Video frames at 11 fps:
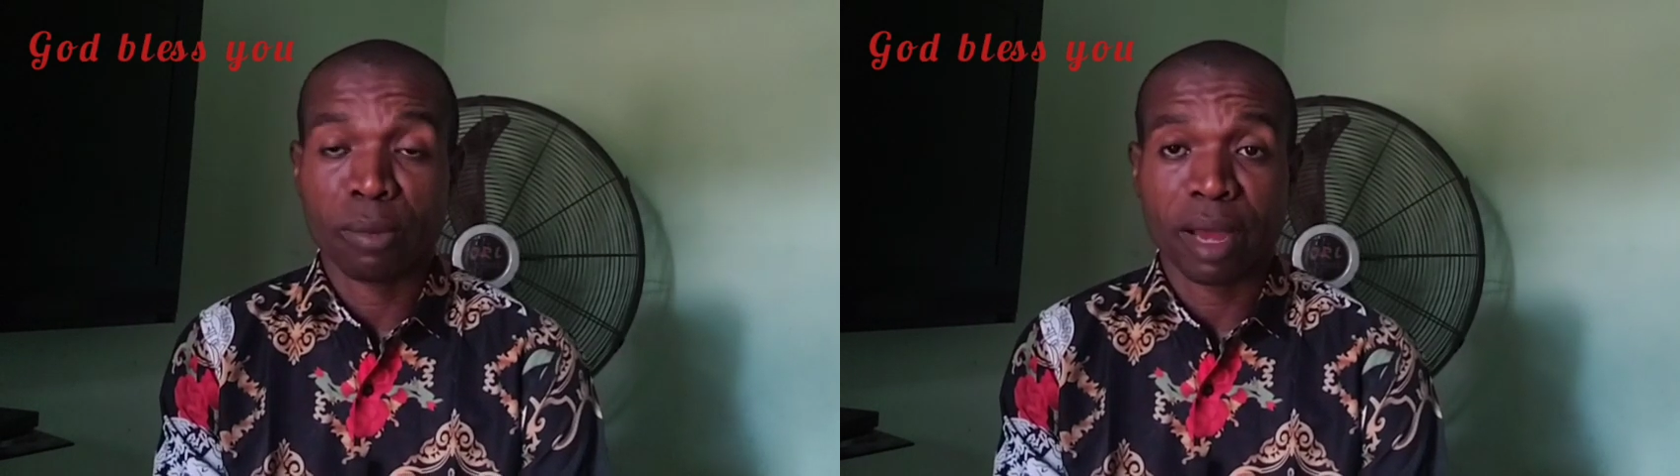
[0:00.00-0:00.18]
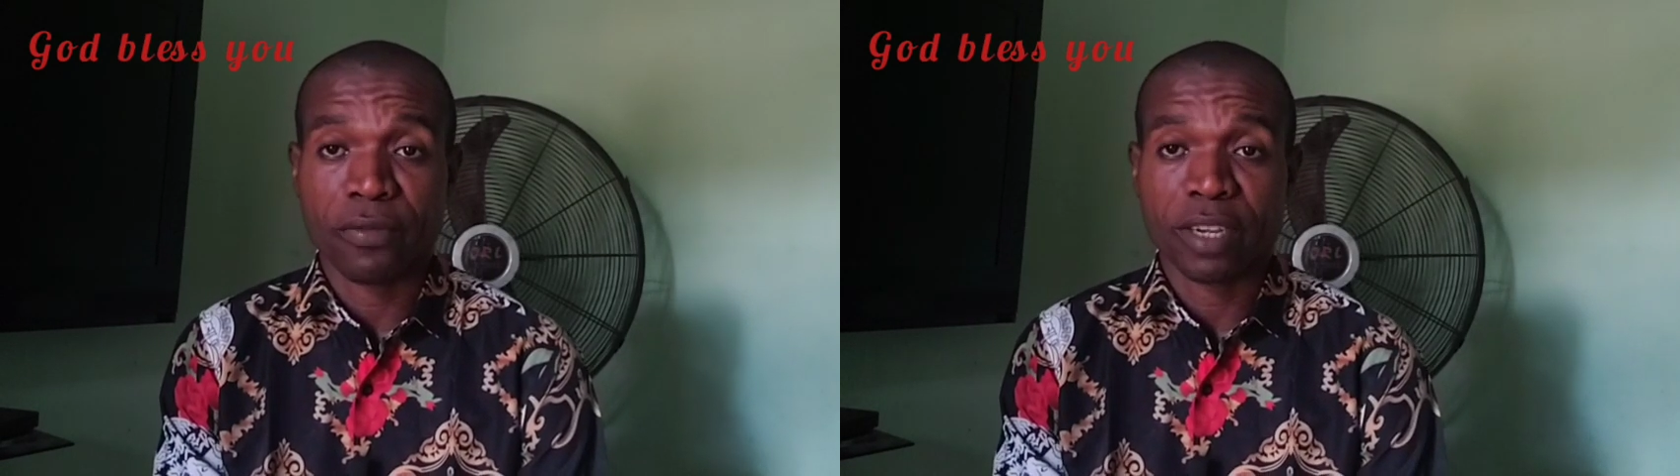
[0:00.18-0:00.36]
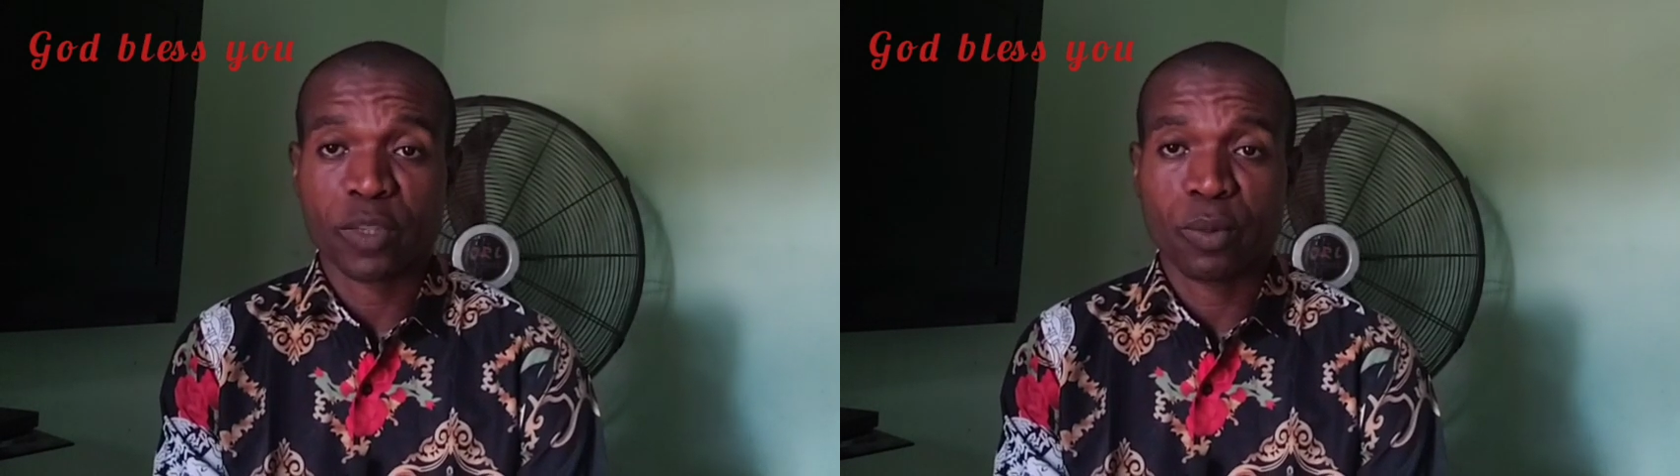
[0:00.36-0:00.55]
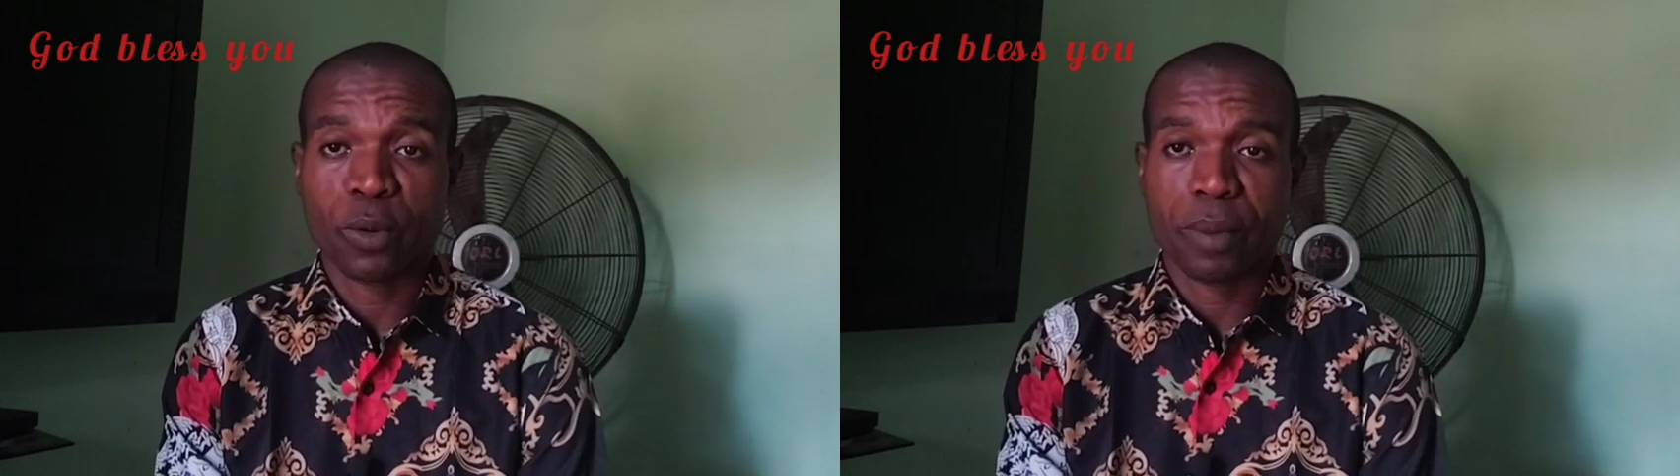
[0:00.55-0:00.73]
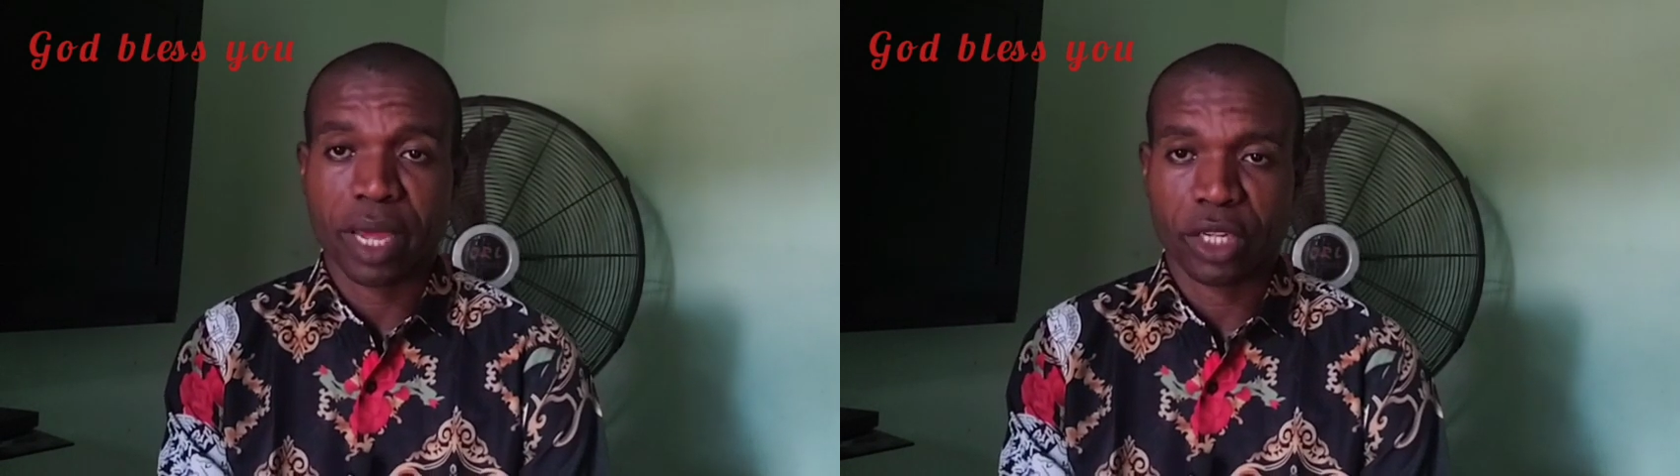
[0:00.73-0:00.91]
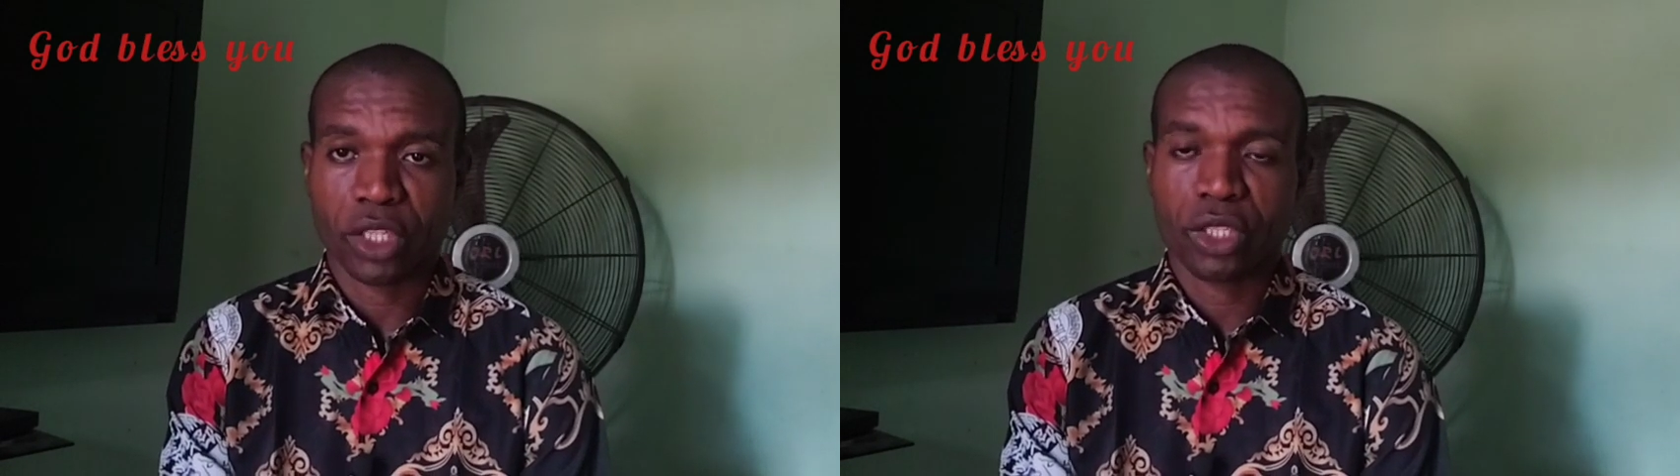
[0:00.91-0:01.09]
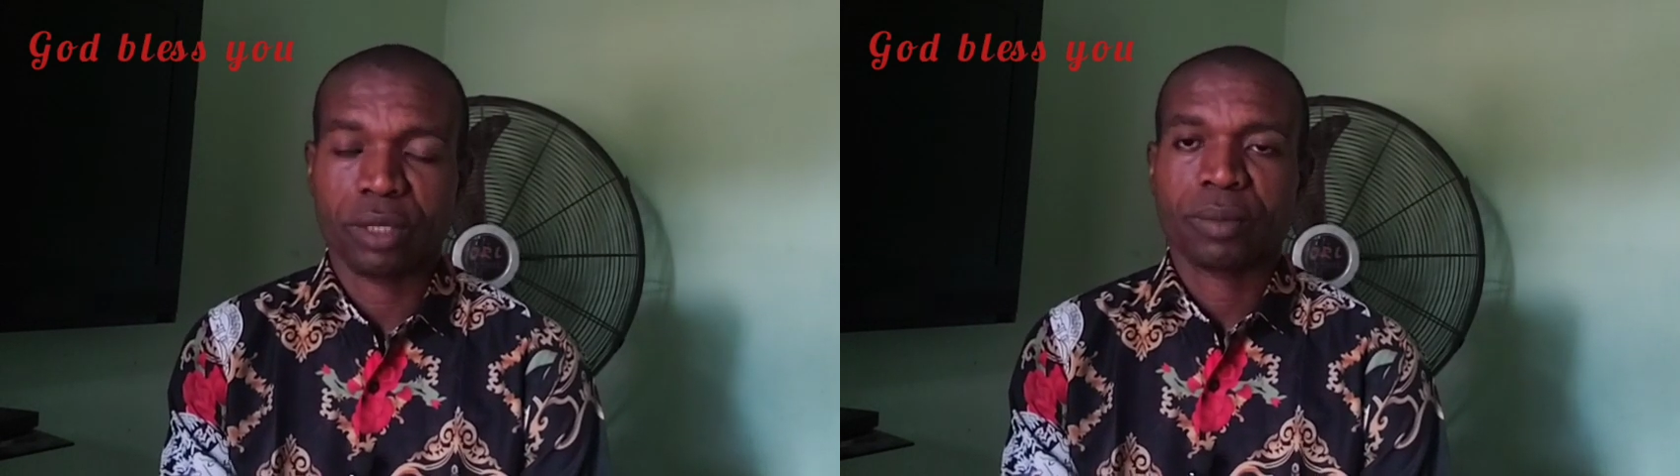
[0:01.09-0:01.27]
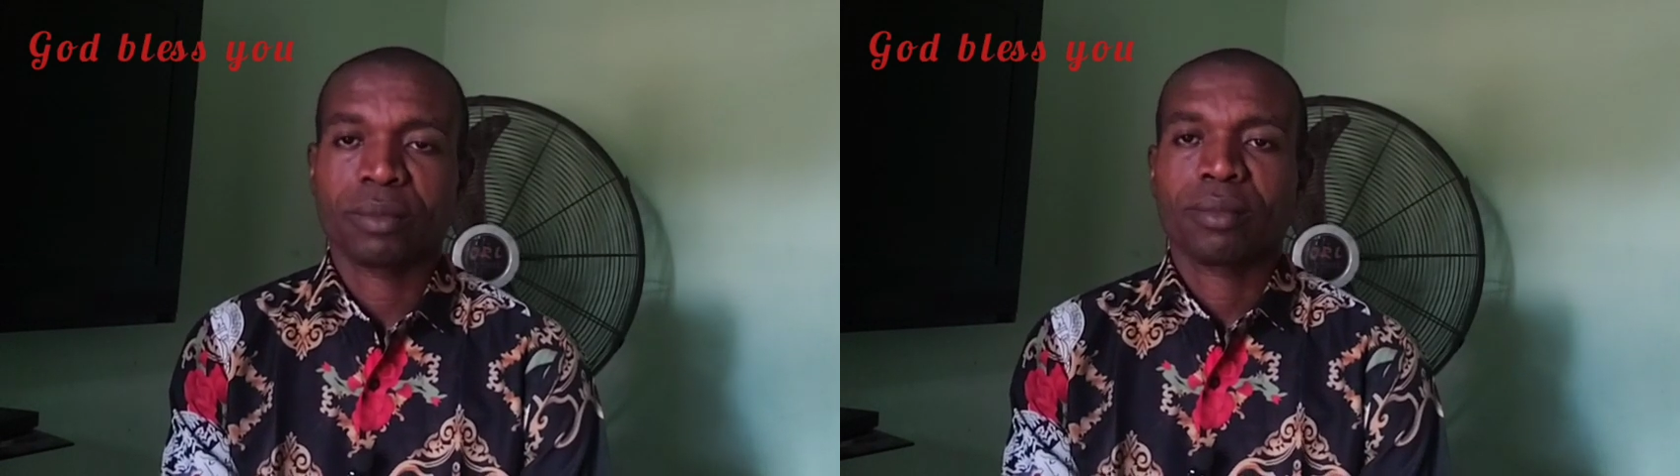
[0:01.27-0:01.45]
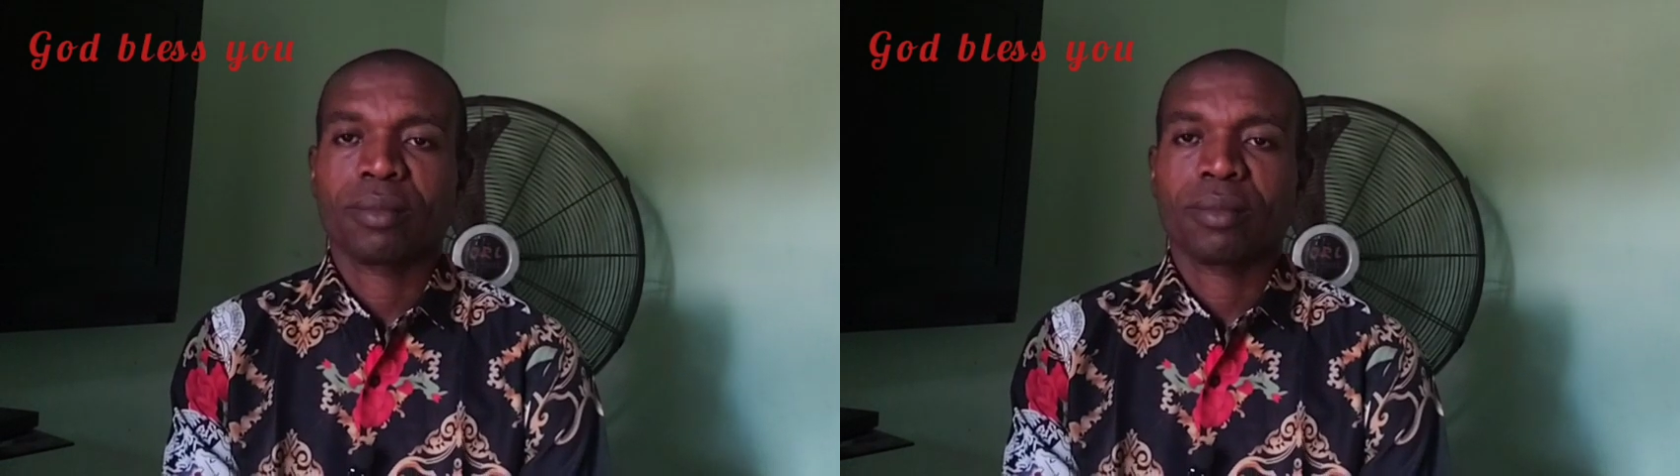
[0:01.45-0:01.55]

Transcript: on my Facebook page.